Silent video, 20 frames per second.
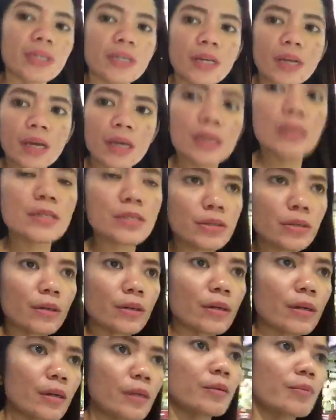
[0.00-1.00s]
days
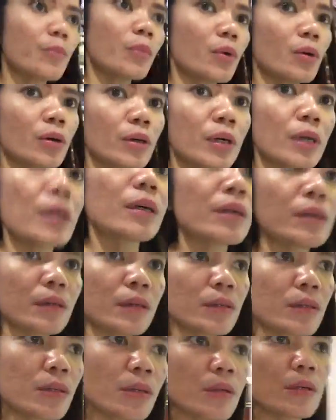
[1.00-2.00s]
or more
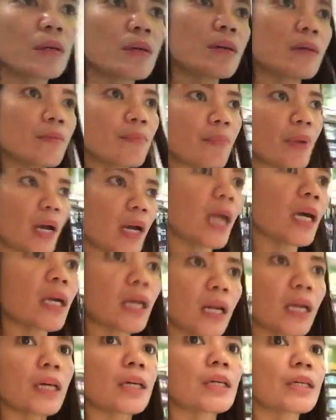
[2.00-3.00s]
para
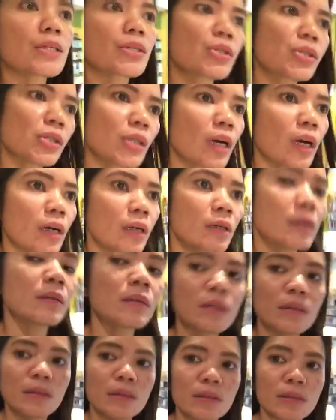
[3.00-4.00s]
clear siya.
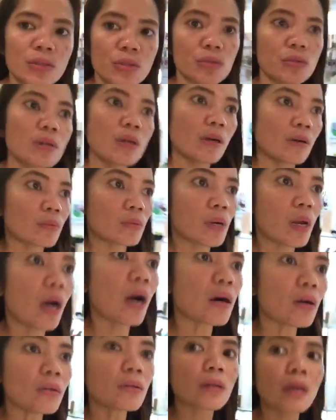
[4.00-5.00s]
So now
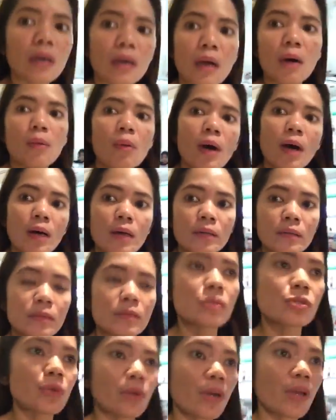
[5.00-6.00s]
wala akong nagawa,
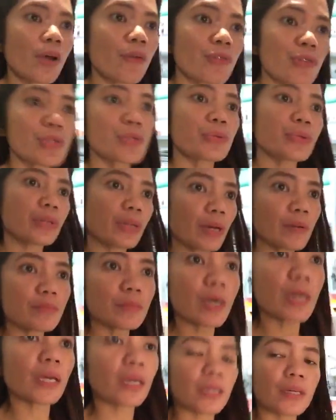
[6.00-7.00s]
so I have to come
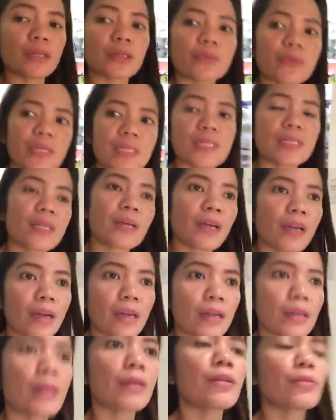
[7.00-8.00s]
back here once
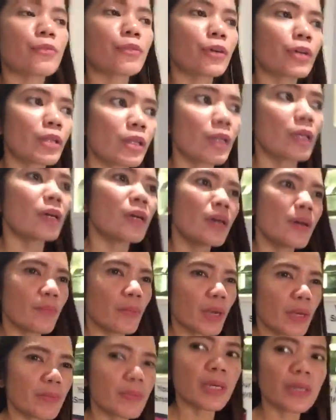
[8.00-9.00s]
again for
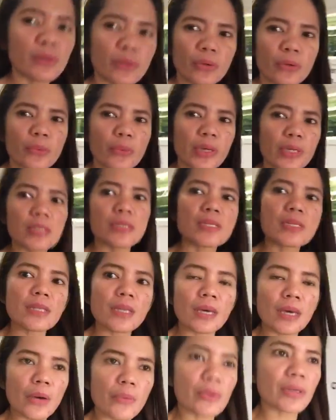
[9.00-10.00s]
maybe on
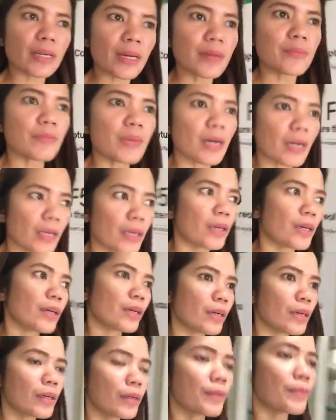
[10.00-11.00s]
Wednesday I will come back
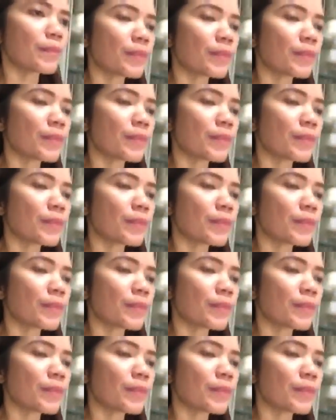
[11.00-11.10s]
here.